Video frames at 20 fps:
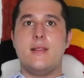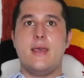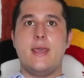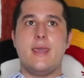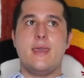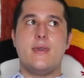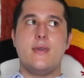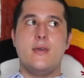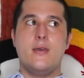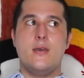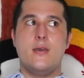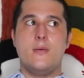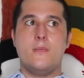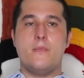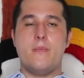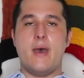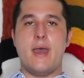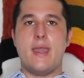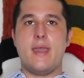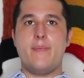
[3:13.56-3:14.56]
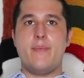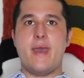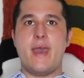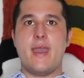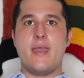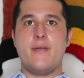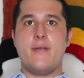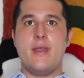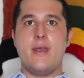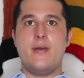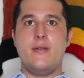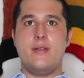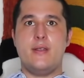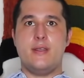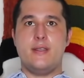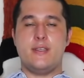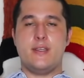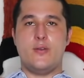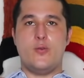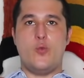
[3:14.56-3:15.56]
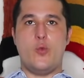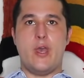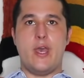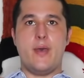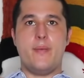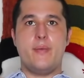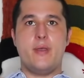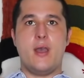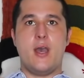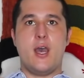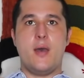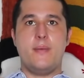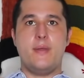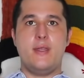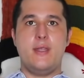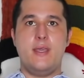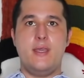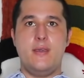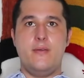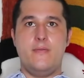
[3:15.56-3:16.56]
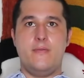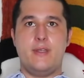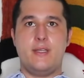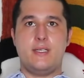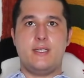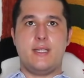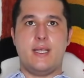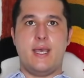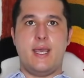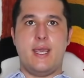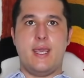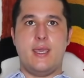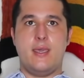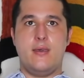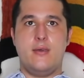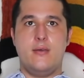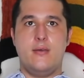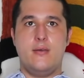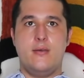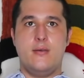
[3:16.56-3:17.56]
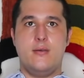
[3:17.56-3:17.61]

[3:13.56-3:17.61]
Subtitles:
Like, my background is in web comedy, which, like,